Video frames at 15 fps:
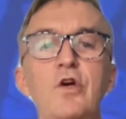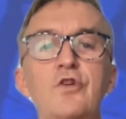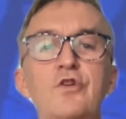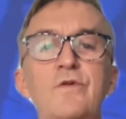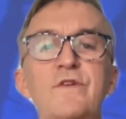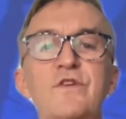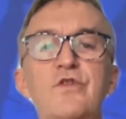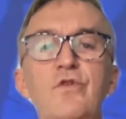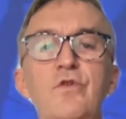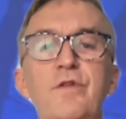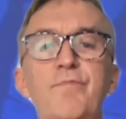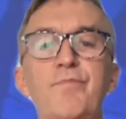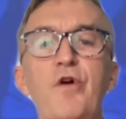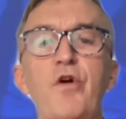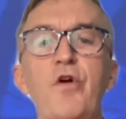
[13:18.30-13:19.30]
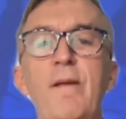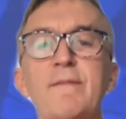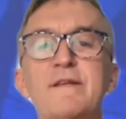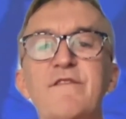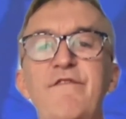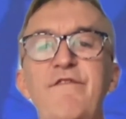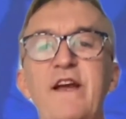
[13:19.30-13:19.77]
To ensure the program
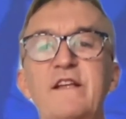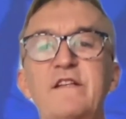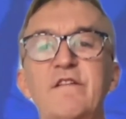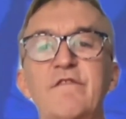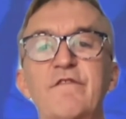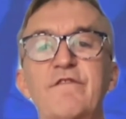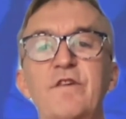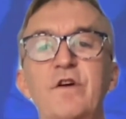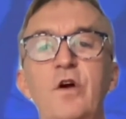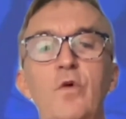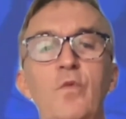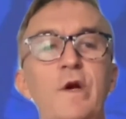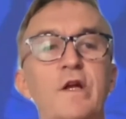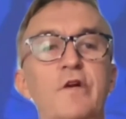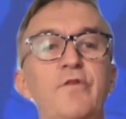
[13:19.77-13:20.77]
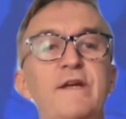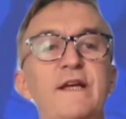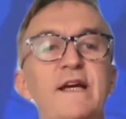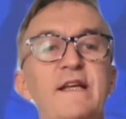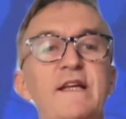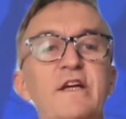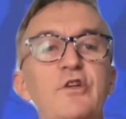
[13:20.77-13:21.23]
is effective, we're
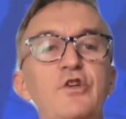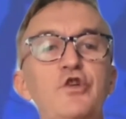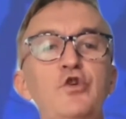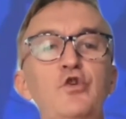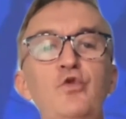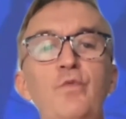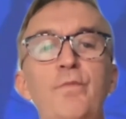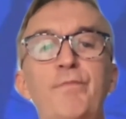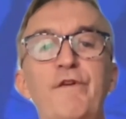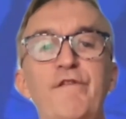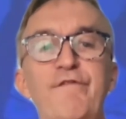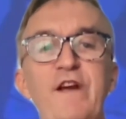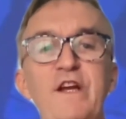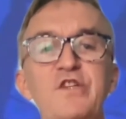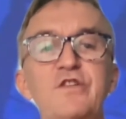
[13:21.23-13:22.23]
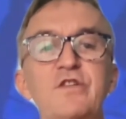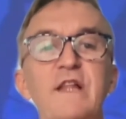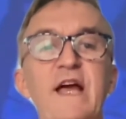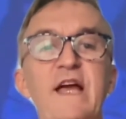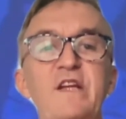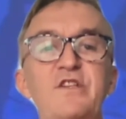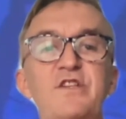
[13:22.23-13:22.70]
creating a new professional
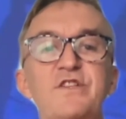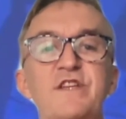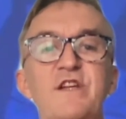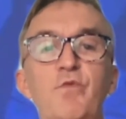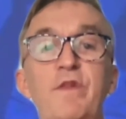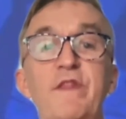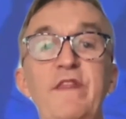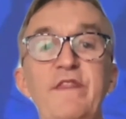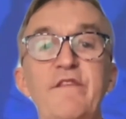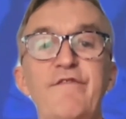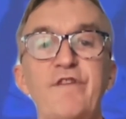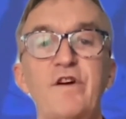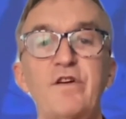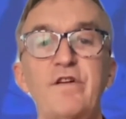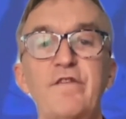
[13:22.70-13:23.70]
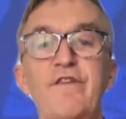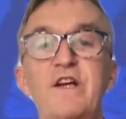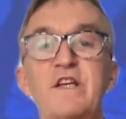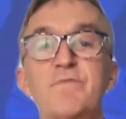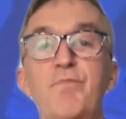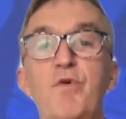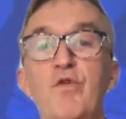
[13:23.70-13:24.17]
agency within the Foreign
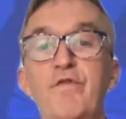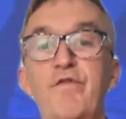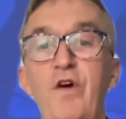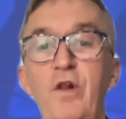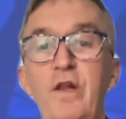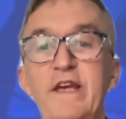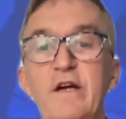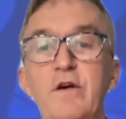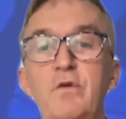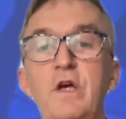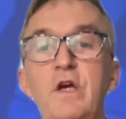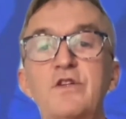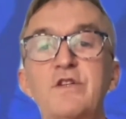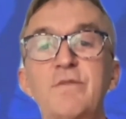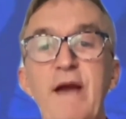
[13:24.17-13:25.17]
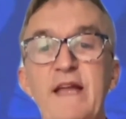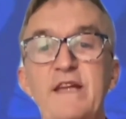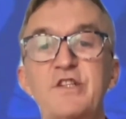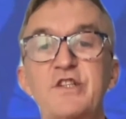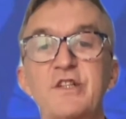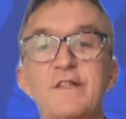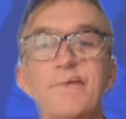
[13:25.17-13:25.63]
Affairs portfolio to
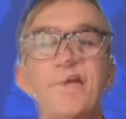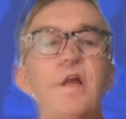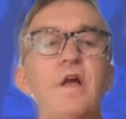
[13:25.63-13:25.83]
manage it.